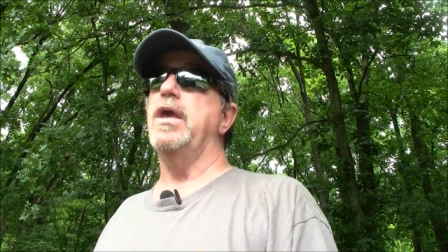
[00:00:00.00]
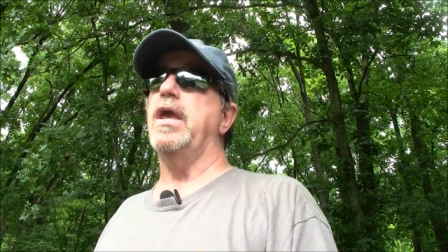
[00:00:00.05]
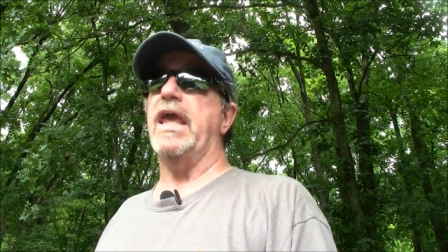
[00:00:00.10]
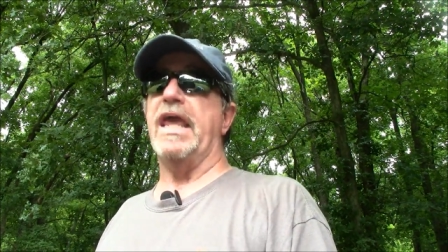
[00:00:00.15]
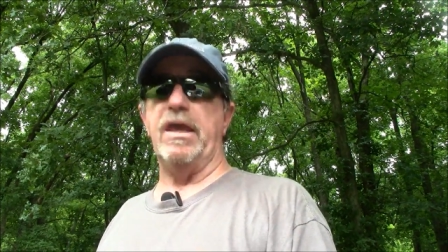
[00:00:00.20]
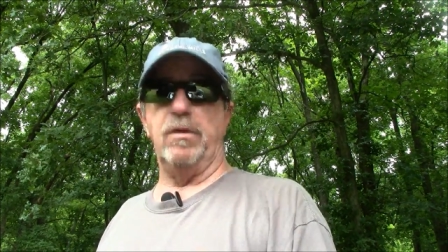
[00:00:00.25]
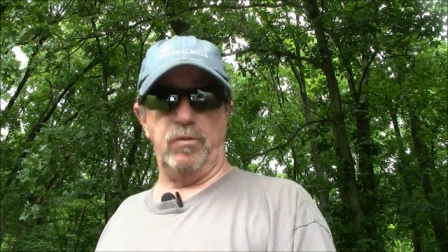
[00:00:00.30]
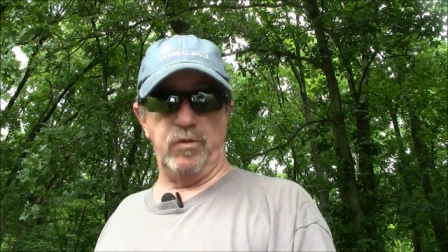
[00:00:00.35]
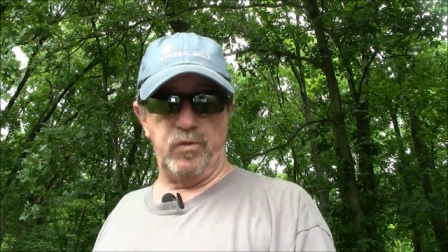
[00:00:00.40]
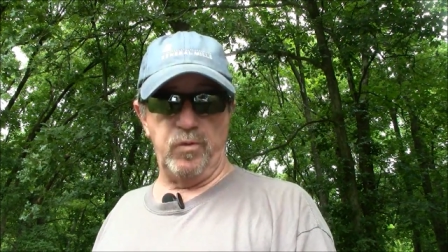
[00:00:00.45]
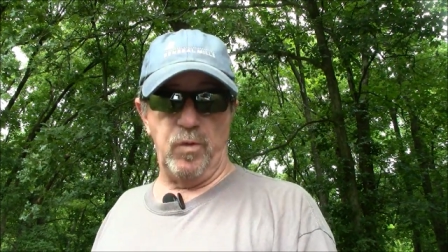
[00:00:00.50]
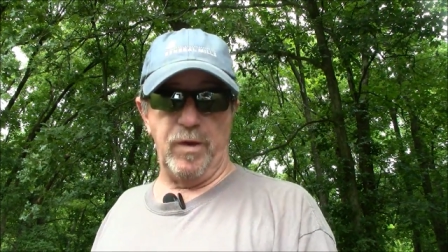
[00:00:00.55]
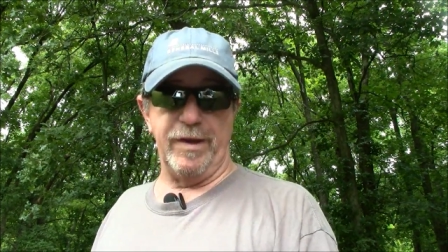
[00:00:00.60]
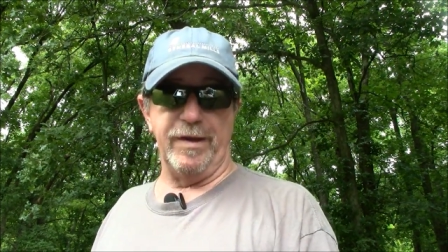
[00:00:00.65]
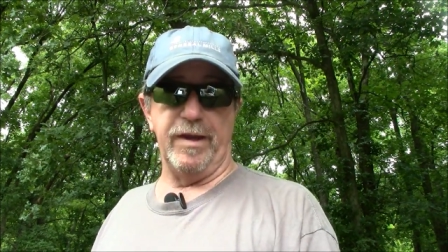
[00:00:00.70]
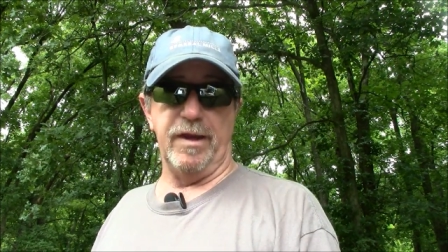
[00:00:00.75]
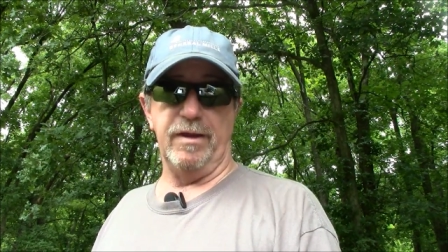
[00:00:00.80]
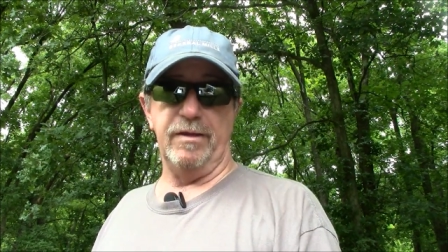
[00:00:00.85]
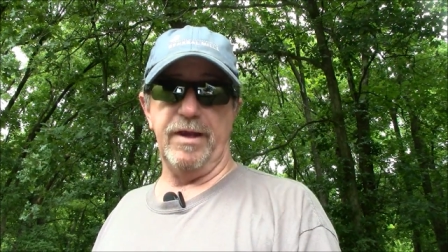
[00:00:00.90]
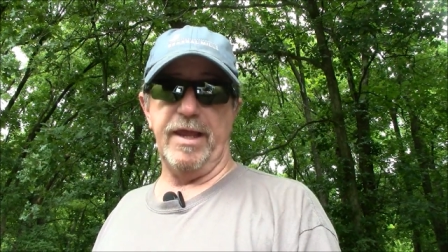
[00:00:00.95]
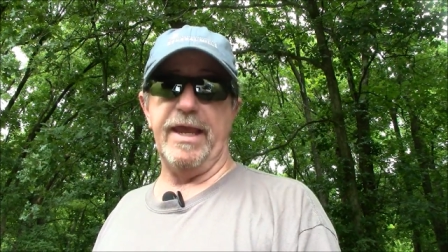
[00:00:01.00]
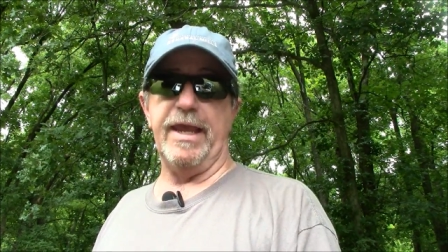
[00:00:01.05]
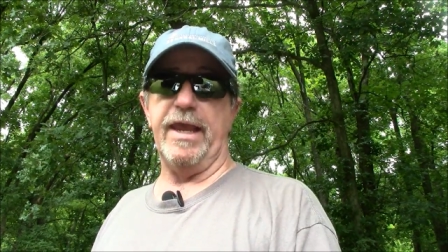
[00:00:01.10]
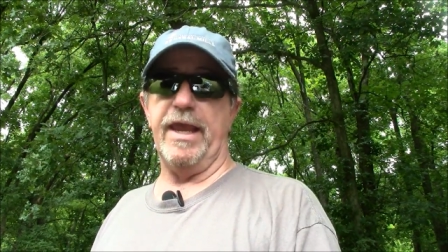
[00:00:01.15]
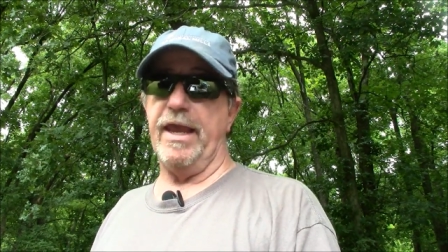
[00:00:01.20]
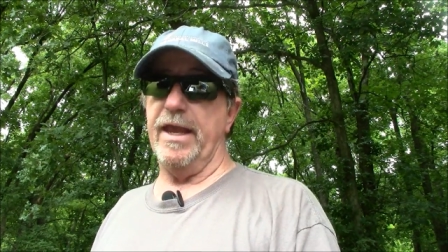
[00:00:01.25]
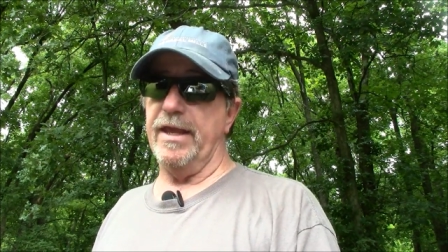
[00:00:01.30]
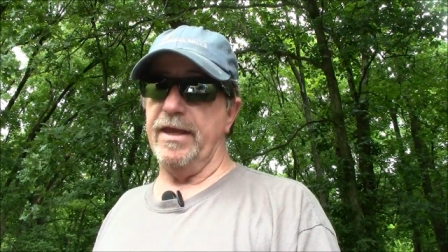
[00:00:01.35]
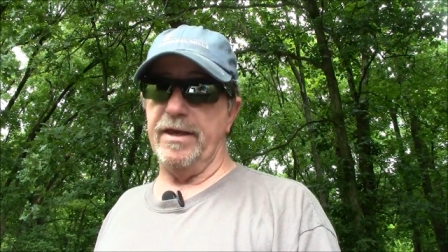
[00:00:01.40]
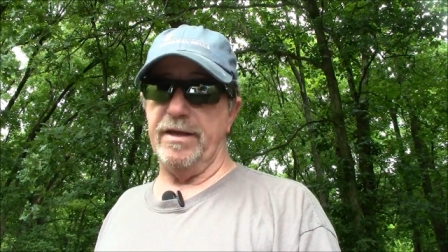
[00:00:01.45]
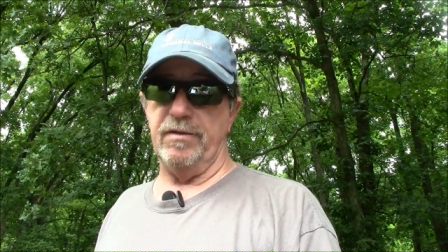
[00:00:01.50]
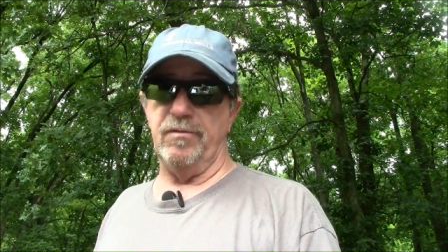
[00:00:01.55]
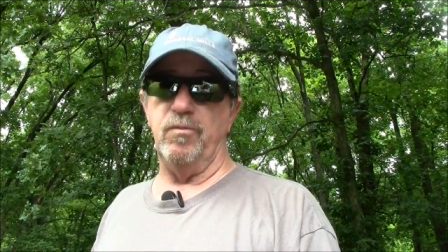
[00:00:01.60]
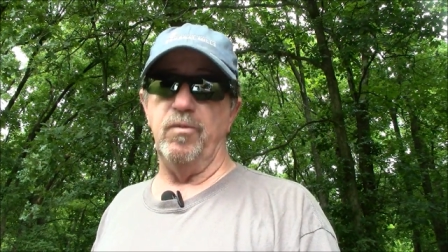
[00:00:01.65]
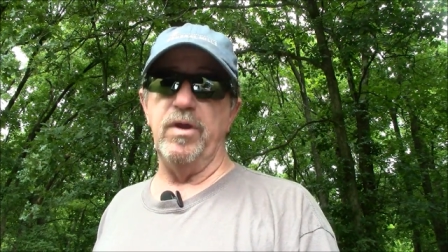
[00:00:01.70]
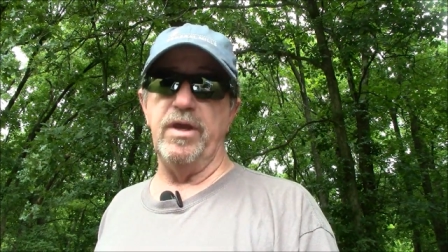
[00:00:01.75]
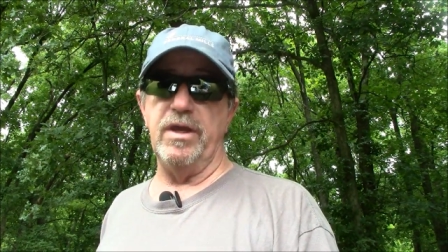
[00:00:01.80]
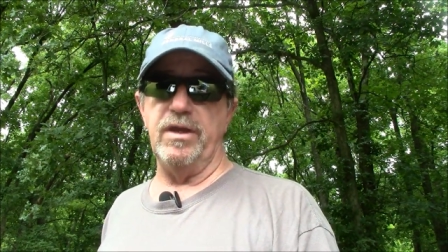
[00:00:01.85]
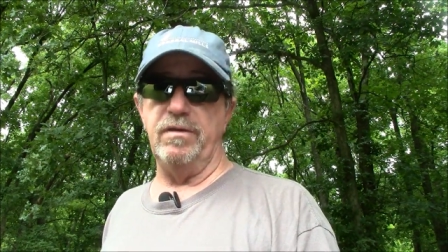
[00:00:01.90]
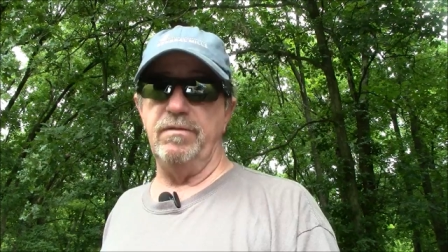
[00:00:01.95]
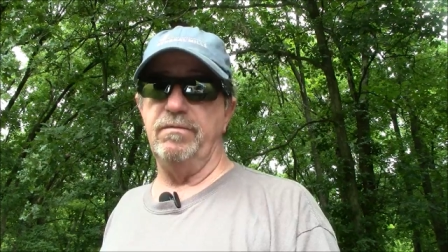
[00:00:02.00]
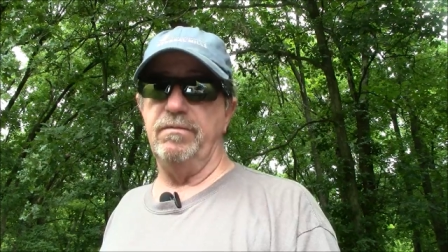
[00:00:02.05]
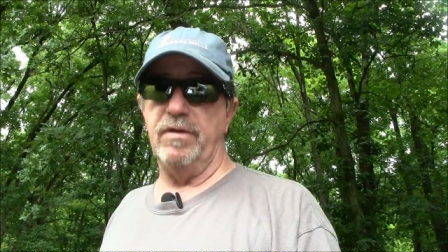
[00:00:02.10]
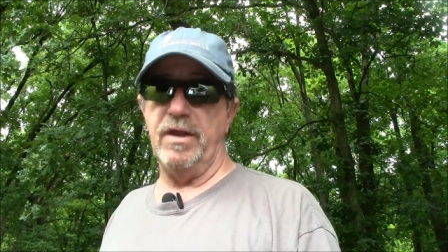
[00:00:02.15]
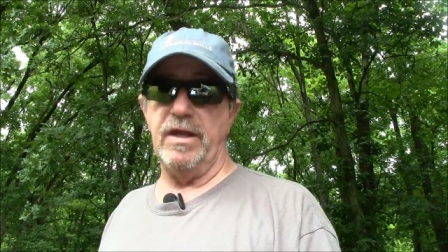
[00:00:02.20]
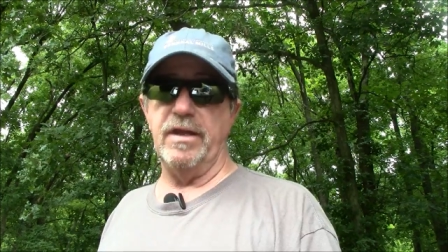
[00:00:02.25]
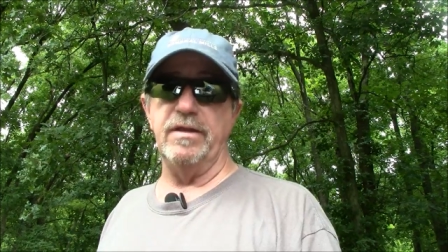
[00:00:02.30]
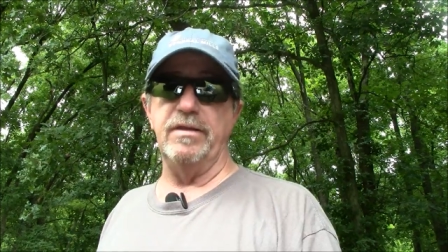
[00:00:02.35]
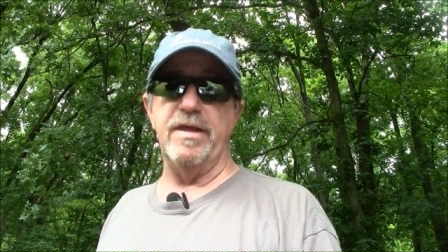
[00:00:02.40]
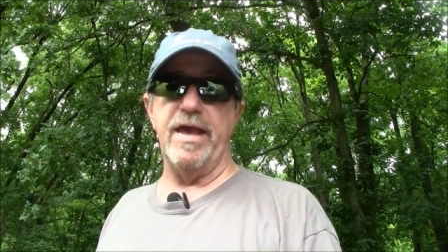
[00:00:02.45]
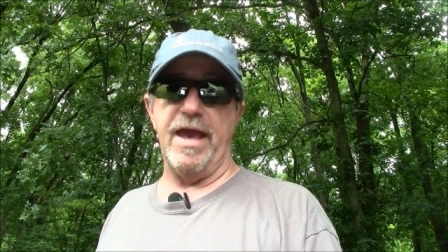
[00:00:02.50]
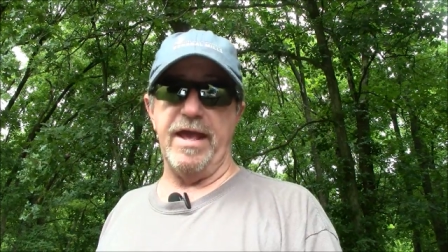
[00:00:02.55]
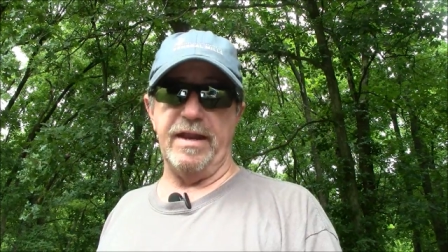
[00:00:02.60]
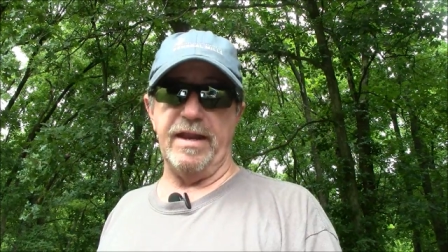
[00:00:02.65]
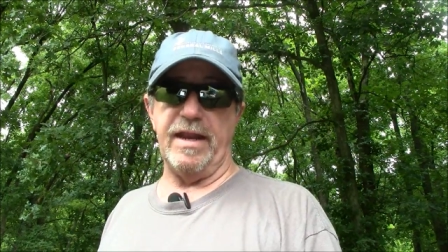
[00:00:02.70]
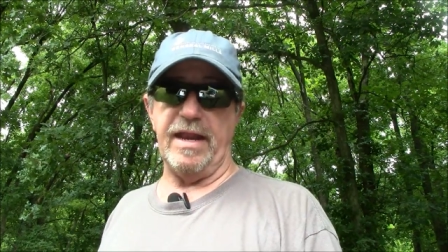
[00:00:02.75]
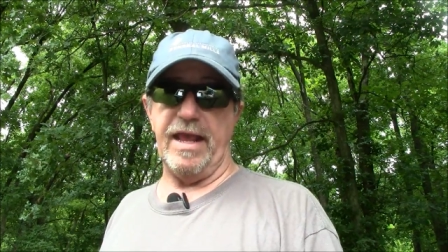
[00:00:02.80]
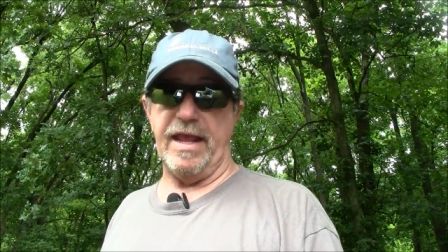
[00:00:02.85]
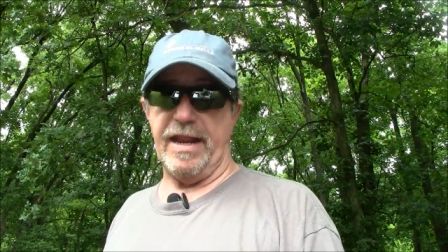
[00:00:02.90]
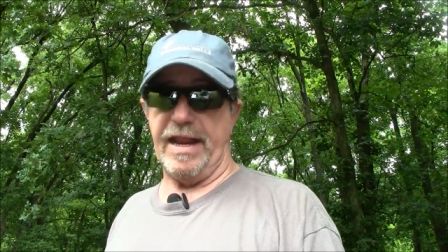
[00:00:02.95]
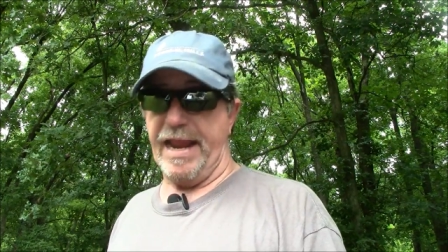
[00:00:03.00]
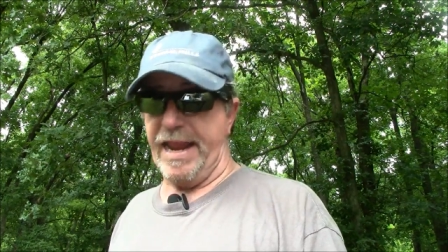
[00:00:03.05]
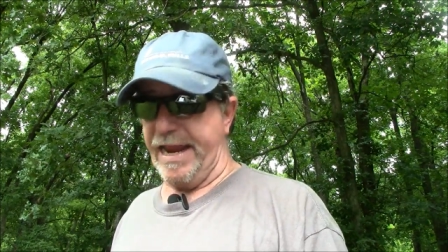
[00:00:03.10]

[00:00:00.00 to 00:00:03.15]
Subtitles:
It was windy, and we needed that